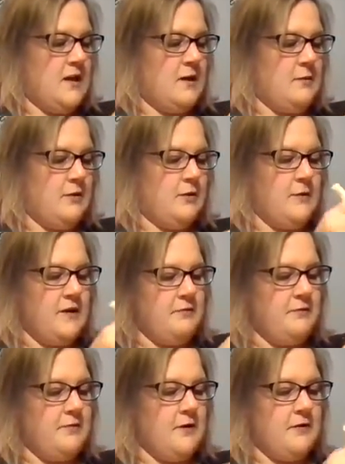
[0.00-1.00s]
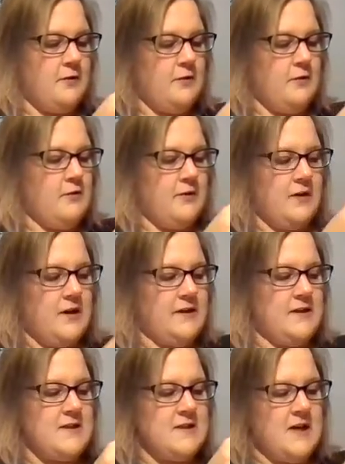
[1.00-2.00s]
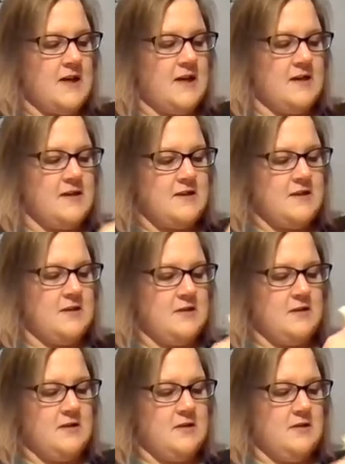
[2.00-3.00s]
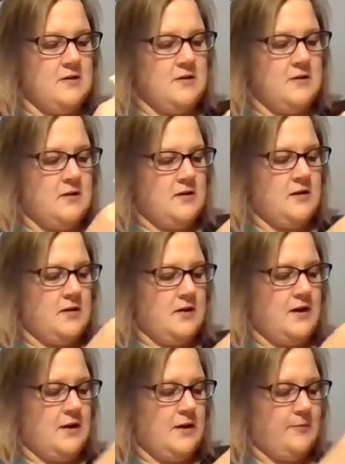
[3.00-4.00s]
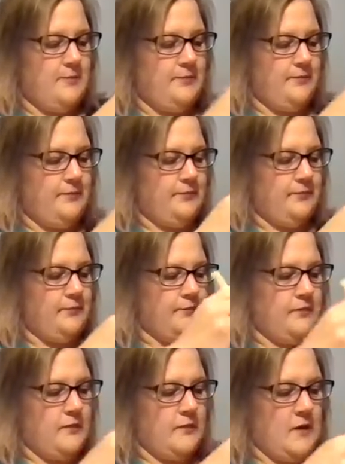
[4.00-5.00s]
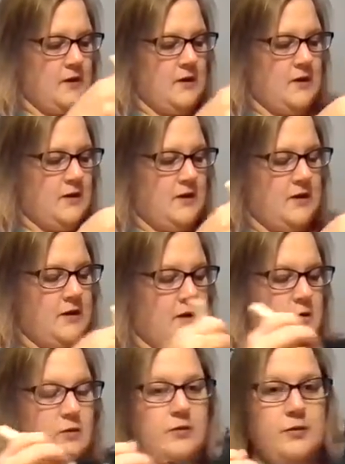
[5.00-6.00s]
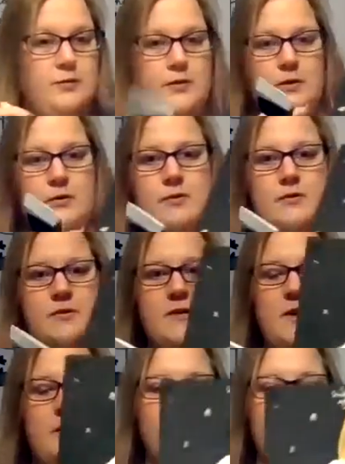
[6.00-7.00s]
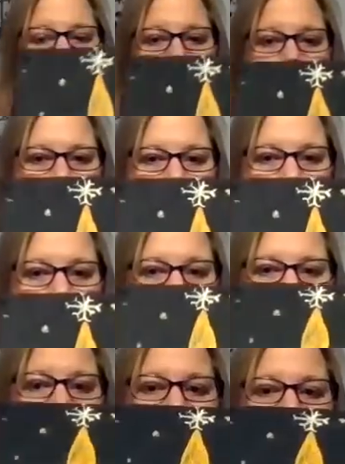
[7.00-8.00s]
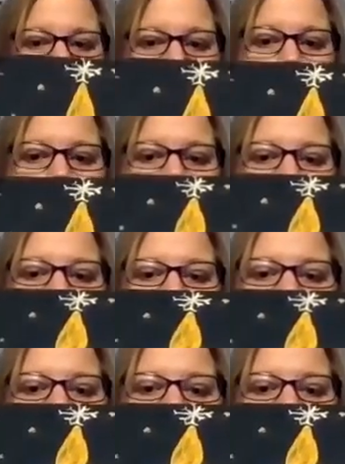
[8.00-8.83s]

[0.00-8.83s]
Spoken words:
take them a little bit further over on the sides. And then go through, so that way kind of got